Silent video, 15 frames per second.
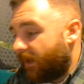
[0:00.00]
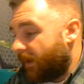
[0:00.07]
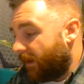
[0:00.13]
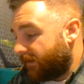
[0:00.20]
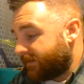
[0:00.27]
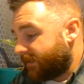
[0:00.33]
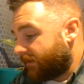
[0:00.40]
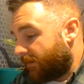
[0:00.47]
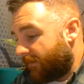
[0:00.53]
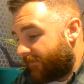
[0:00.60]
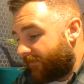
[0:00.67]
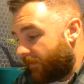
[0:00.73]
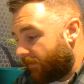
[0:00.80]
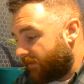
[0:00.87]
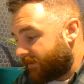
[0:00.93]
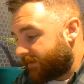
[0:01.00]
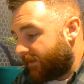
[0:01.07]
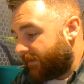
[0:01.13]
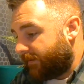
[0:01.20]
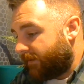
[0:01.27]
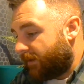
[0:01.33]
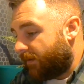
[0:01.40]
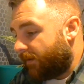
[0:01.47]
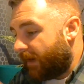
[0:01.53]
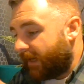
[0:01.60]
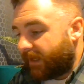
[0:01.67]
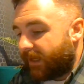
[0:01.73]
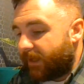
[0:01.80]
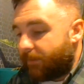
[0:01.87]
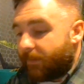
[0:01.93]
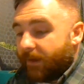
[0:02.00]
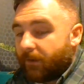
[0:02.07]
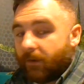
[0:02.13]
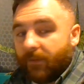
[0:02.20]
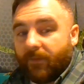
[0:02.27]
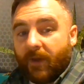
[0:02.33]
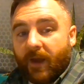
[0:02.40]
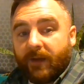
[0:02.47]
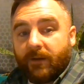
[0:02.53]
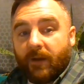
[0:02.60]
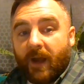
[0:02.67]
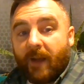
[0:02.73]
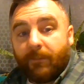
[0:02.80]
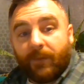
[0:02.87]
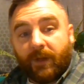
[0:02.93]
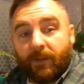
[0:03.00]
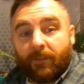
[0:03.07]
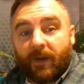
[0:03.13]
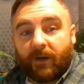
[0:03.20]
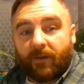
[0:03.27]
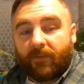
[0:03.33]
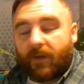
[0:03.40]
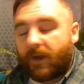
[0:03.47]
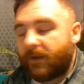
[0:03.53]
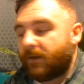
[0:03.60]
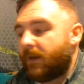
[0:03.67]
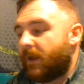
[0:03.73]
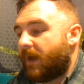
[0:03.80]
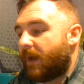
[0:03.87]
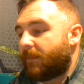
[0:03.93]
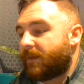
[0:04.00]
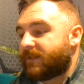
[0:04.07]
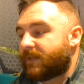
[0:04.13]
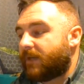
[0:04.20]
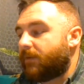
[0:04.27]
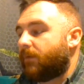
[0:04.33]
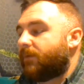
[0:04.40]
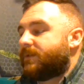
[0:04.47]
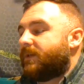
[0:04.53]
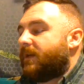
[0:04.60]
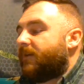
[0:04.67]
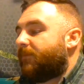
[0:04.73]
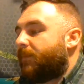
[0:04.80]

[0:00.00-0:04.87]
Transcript: I'll sit there on my phone and just go, no, I can get it better online. I'm going to buy it online because I know there's enough